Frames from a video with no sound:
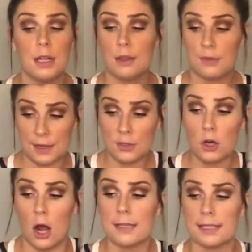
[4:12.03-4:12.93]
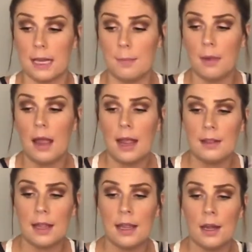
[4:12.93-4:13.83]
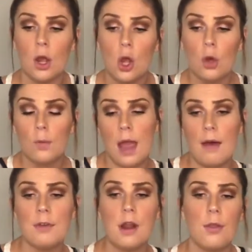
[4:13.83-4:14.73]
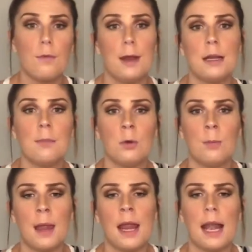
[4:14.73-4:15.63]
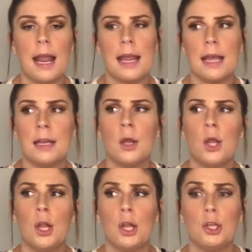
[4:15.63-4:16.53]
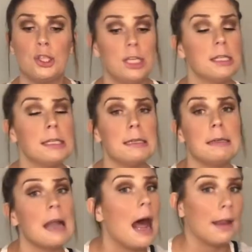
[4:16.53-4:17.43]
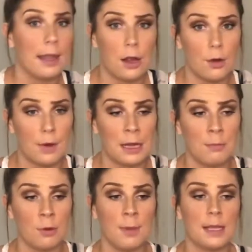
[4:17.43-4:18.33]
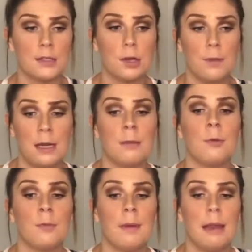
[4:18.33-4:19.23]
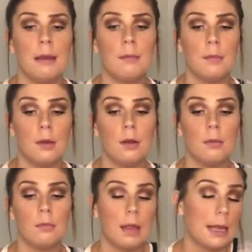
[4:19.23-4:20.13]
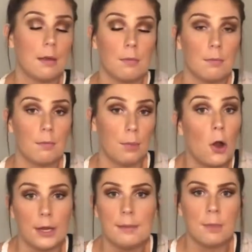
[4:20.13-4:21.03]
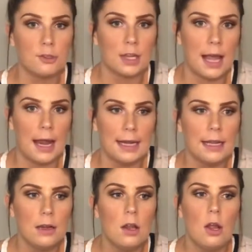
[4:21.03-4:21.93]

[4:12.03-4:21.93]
Like things are awesome. And then we have another random roommate, and she did not like our random roommate. So our random roommate like partied much like I did.